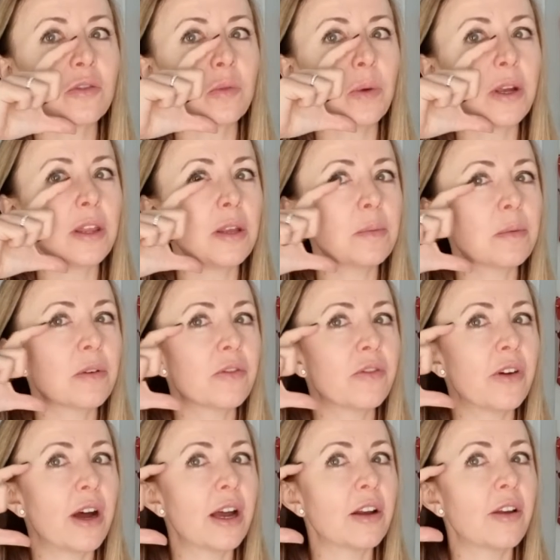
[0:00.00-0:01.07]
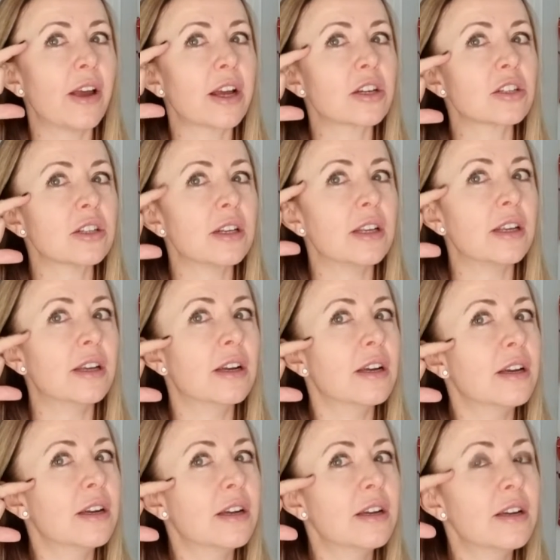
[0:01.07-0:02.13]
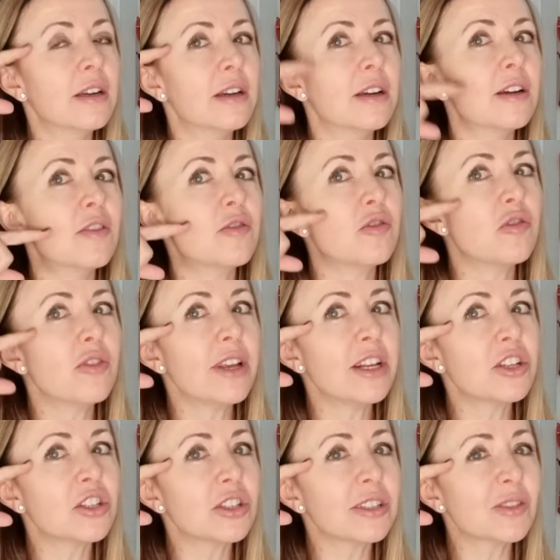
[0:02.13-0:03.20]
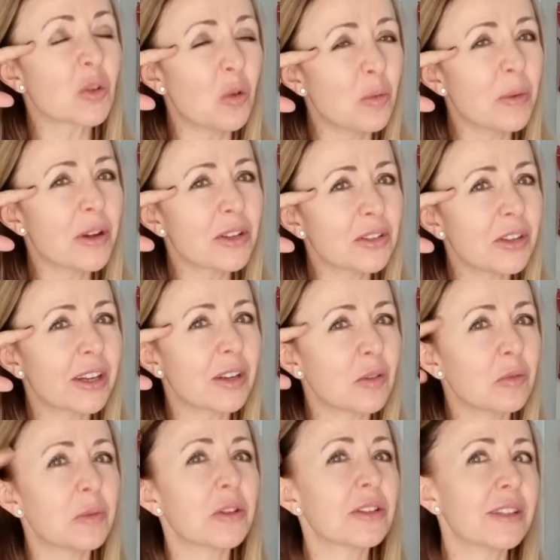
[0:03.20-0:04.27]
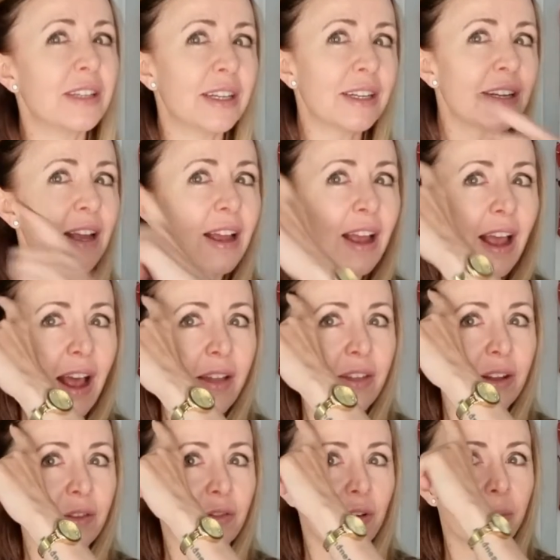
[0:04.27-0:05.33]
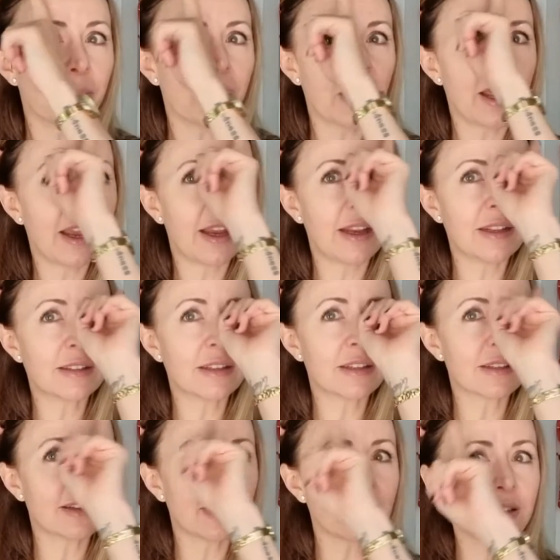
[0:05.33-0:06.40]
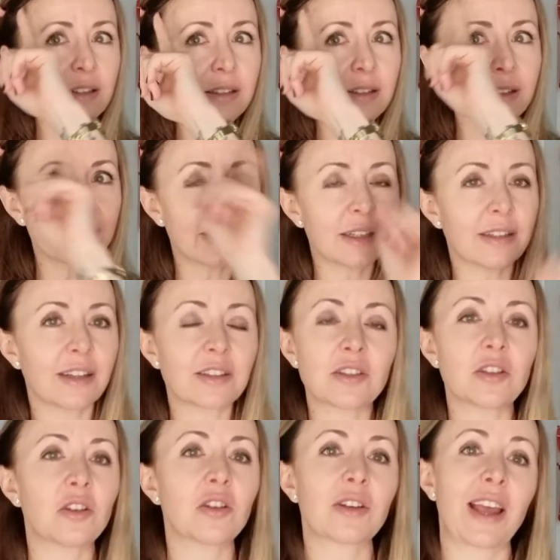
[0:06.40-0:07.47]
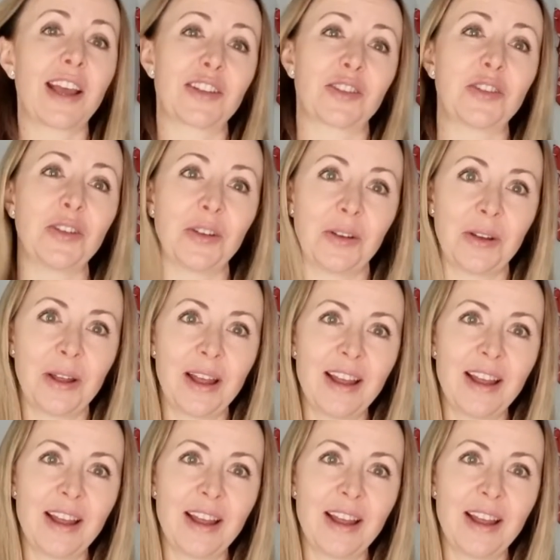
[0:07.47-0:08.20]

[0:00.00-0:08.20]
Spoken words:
of where the Profhilo actually reaches almost. You can almost see it. And then from there, he says that this skin doesn't look as good.